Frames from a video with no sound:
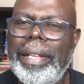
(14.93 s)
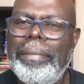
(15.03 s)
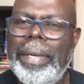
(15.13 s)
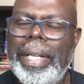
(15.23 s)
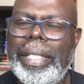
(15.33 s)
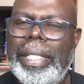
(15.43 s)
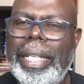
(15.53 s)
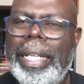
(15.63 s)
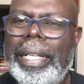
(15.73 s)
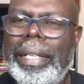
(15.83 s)
but
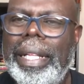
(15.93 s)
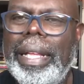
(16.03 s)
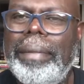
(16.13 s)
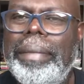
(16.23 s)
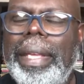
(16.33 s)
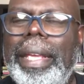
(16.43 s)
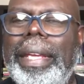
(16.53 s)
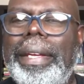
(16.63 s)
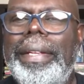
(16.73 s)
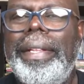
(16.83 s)
I'm
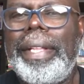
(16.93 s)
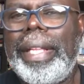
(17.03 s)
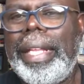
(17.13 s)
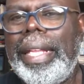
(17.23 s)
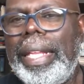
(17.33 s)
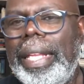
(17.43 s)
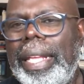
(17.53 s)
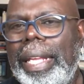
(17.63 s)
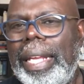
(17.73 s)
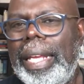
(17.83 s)
here,
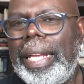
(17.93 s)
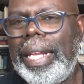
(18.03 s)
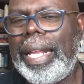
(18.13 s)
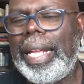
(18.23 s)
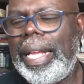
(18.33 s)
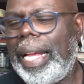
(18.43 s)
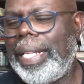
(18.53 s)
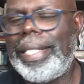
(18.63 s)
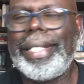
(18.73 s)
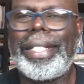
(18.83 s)
and
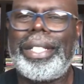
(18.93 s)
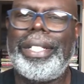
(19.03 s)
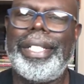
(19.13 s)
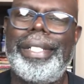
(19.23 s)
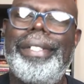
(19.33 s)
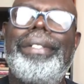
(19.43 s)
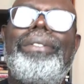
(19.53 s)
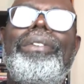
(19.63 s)
I just couldn't